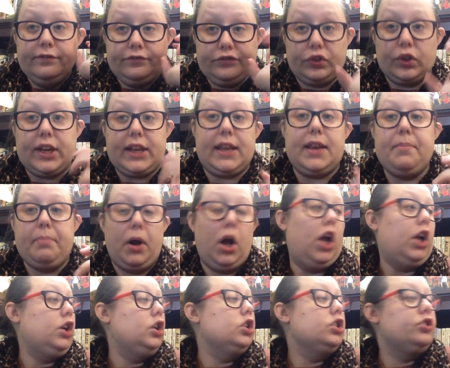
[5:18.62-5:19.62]
freaking
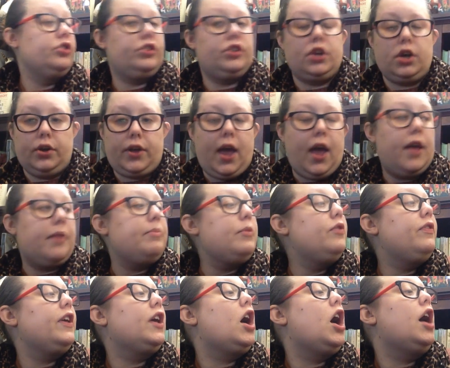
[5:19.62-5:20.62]
bonkers. Okay,
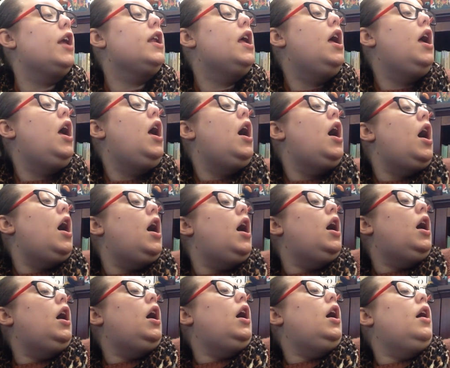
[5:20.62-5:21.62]
moving on.
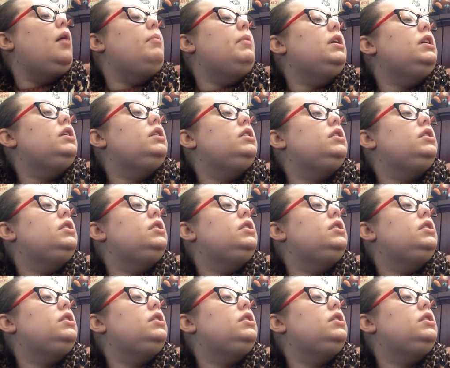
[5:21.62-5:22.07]
A